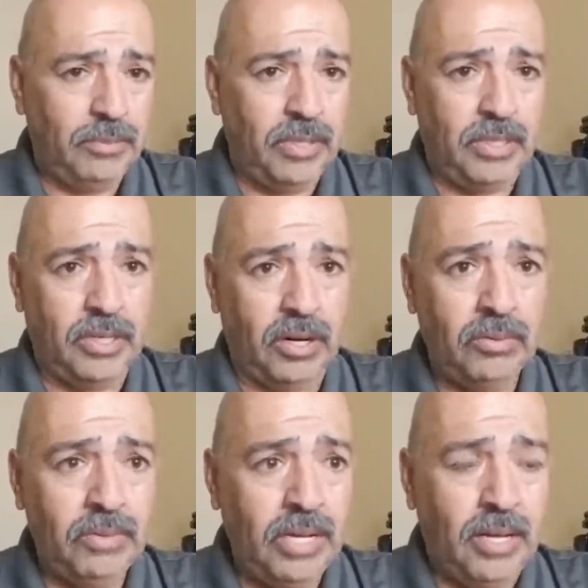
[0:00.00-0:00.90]
You know,
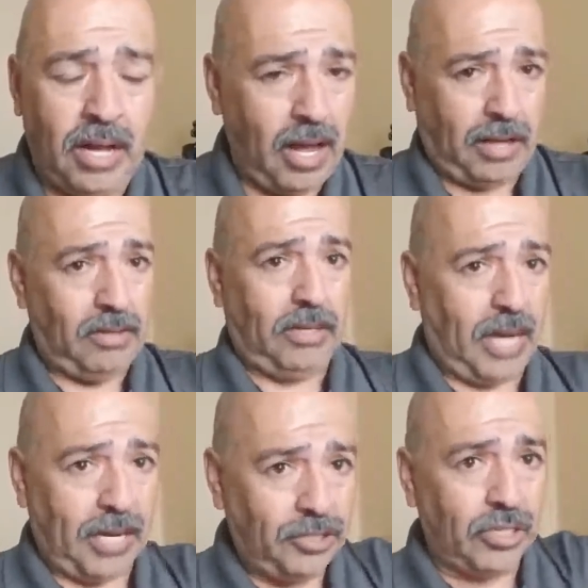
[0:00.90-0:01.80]

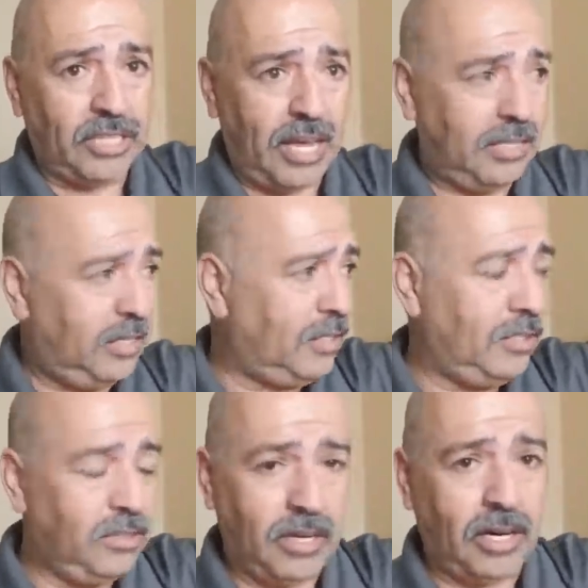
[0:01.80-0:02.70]
I took that,
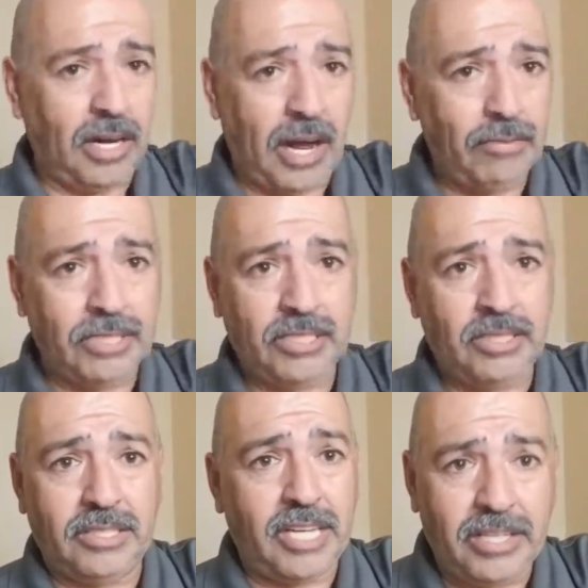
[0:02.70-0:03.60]
I was
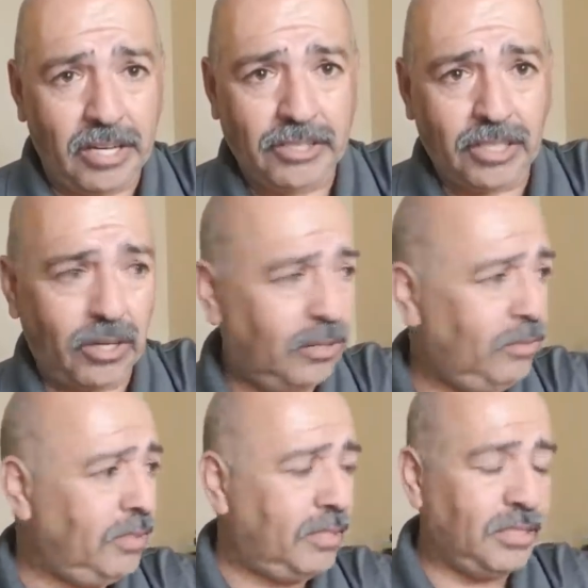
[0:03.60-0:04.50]
10 years ago,
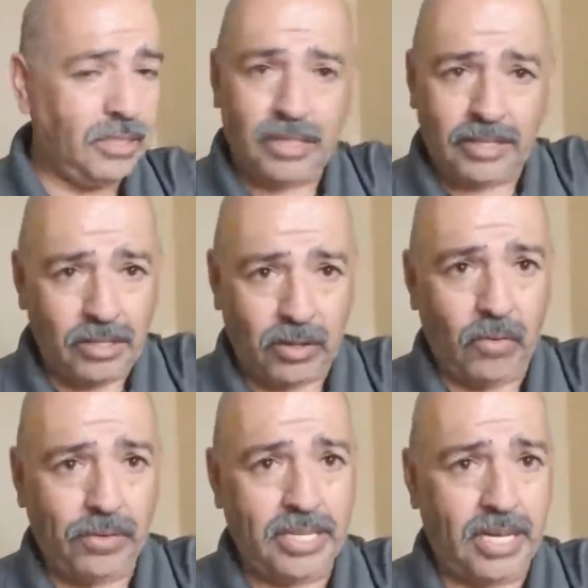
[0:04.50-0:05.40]

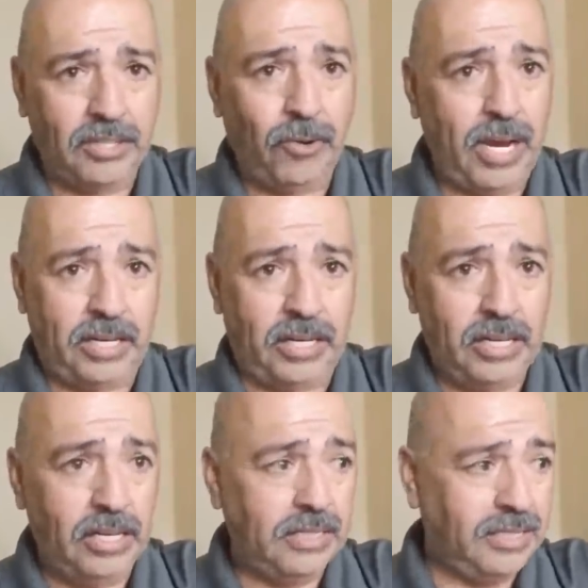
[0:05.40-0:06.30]
over 10 grand,
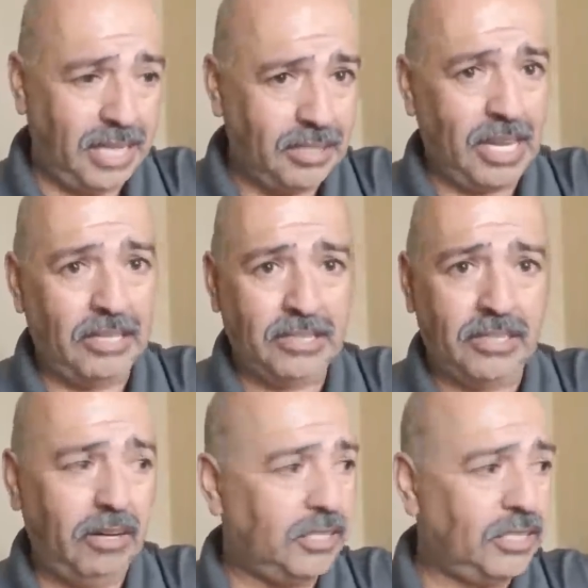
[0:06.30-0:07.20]

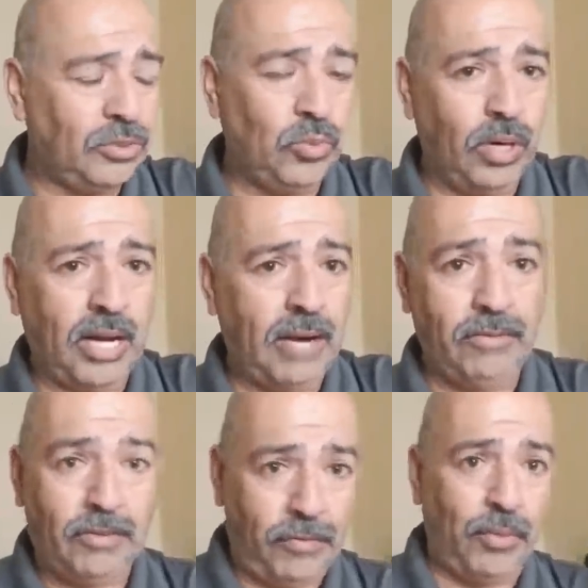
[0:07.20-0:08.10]
$10,000 is what I,
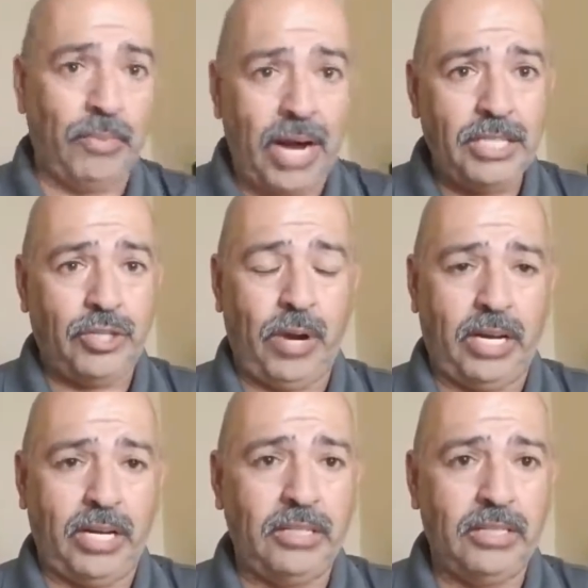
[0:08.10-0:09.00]
for my training.